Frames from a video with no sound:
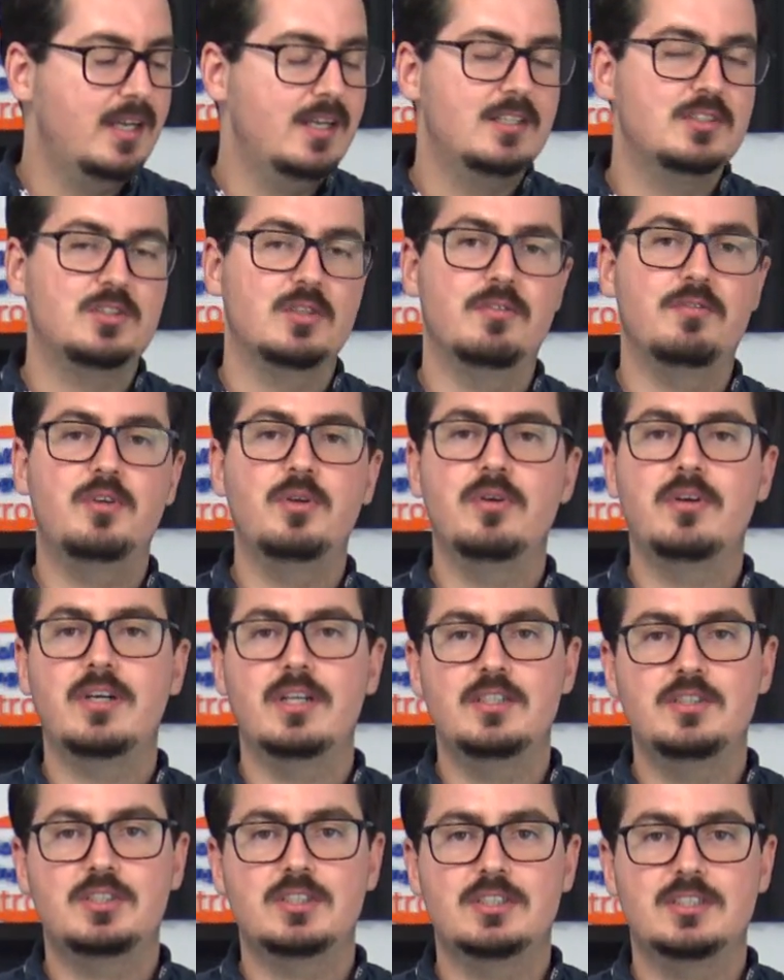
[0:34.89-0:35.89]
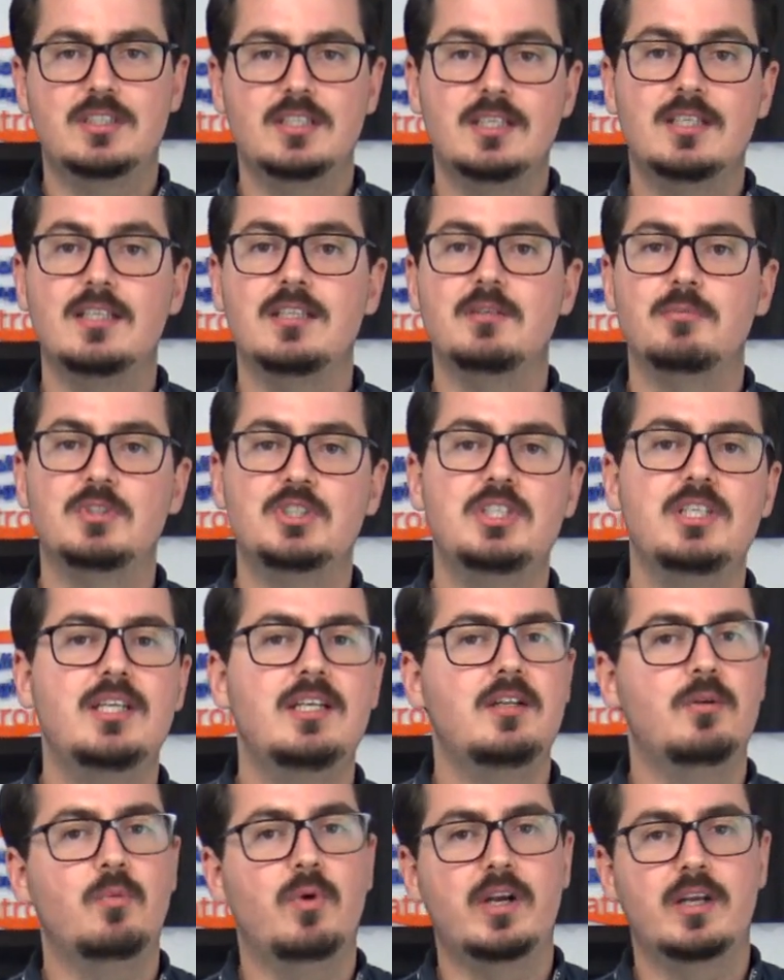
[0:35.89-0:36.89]
So if you're interested in the
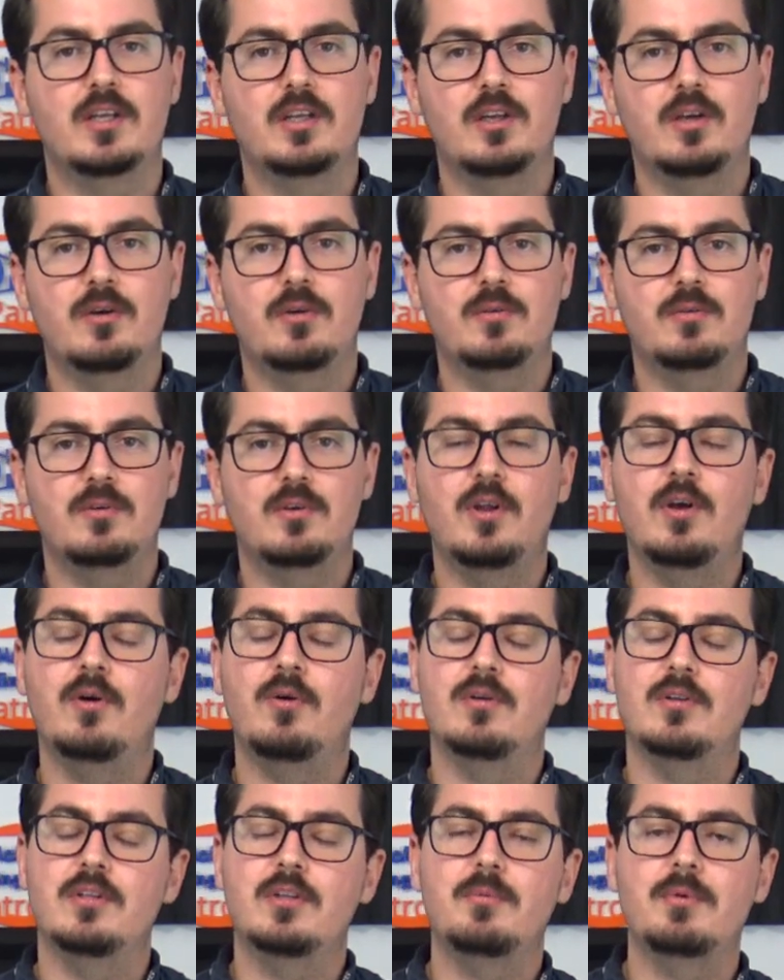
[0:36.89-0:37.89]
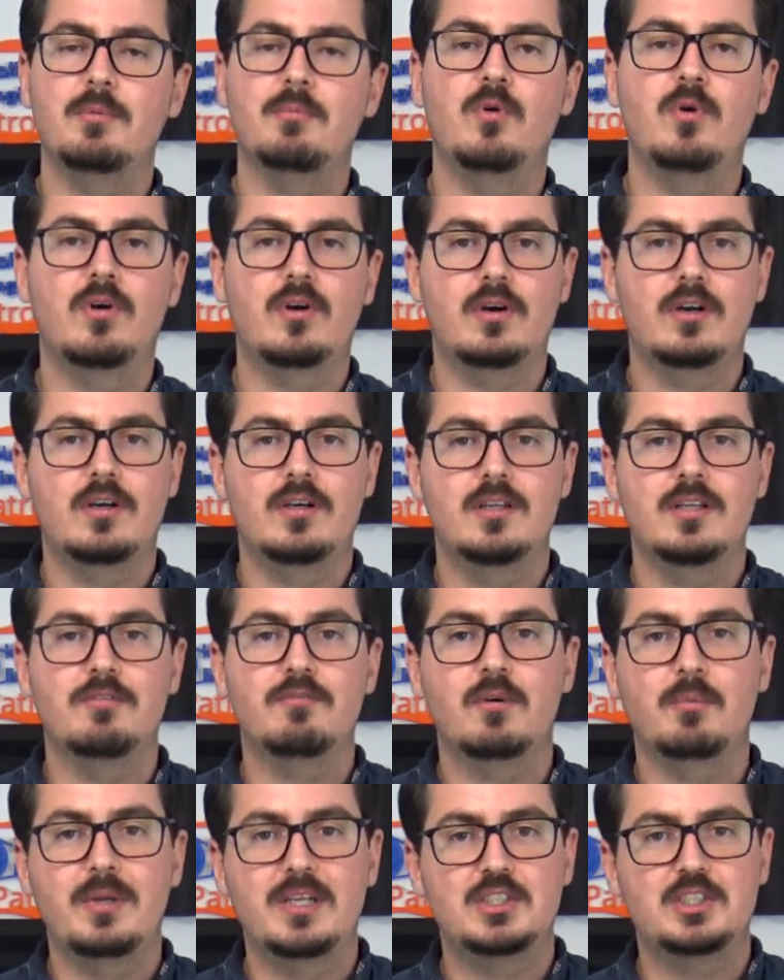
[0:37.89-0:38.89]
machine and want to go know a little bit more
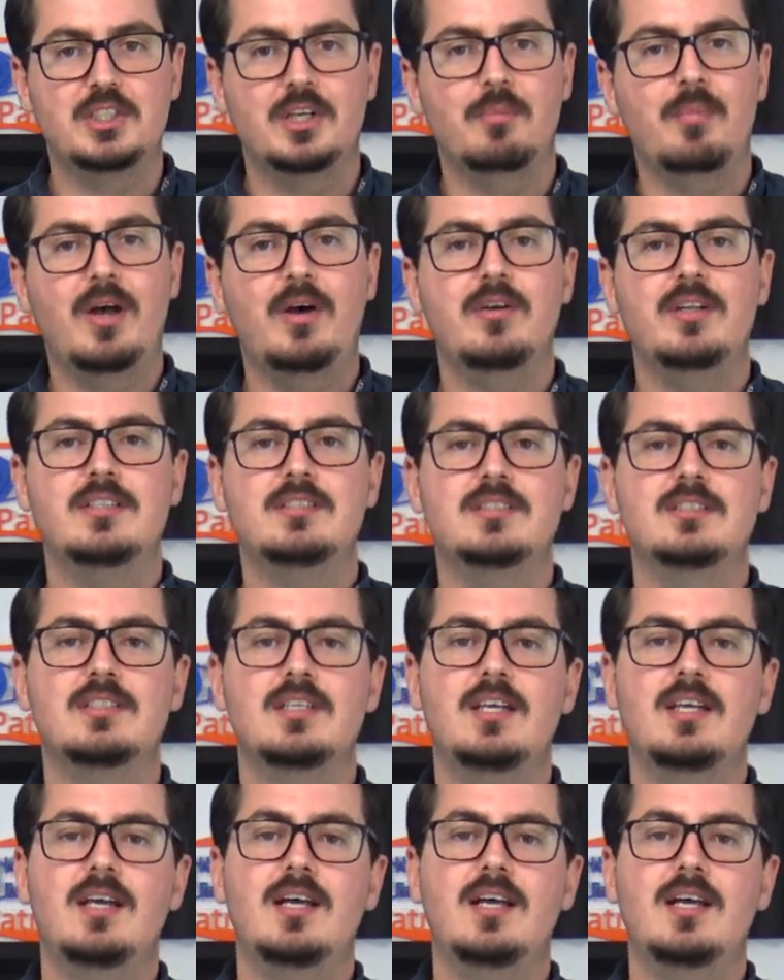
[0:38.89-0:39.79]
information about it,